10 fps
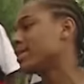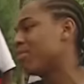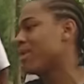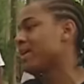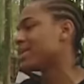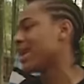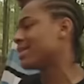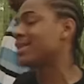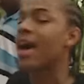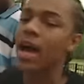it's about
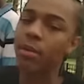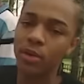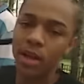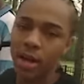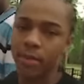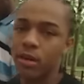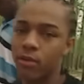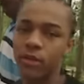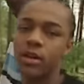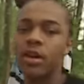that time, you know what I mean,
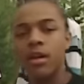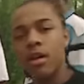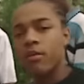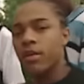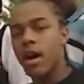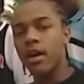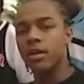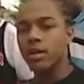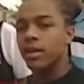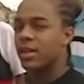for y'all
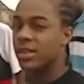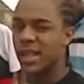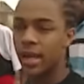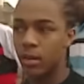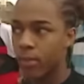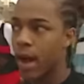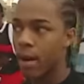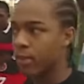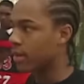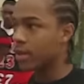to say goodbye,
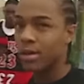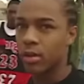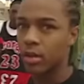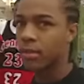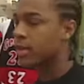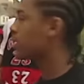but you know what I mean,